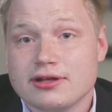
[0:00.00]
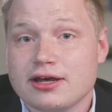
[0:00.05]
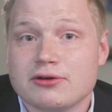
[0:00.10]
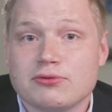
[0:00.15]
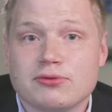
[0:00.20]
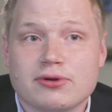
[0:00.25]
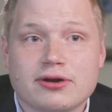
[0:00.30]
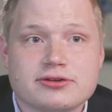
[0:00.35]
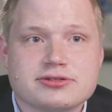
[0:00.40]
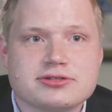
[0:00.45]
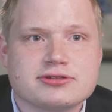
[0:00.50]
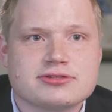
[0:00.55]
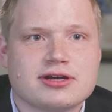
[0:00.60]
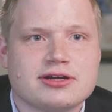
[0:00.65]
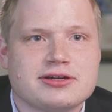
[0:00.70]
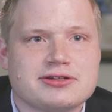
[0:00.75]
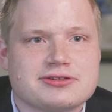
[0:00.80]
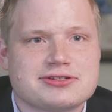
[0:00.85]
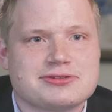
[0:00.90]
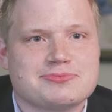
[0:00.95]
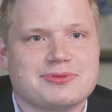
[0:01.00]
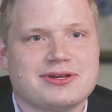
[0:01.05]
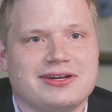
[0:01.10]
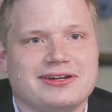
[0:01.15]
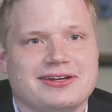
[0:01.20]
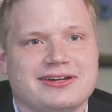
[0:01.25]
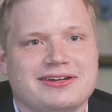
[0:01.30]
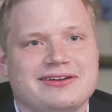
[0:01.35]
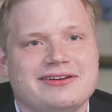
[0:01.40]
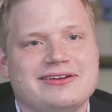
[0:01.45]
a lot of words as I
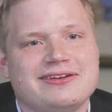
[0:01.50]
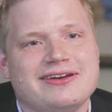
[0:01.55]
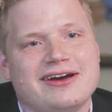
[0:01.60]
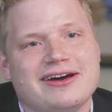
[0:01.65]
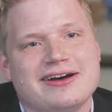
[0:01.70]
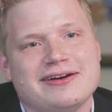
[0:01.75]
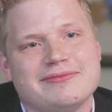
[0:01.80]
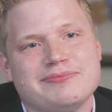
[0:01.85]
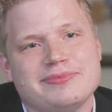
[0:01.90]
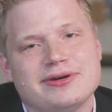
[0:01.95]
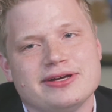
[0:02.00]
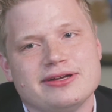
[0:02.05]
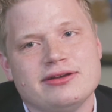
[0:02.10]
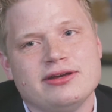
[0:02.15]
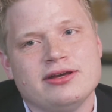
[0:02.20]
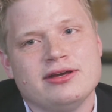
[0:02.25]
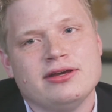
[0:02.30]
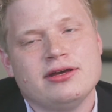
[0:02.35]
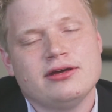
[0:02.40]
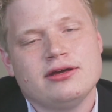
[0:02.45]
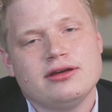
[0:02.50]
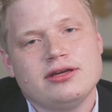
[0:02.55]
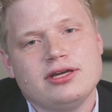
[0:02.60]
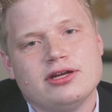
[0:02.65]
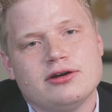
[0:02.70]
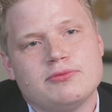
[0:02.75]
explain it, um, but you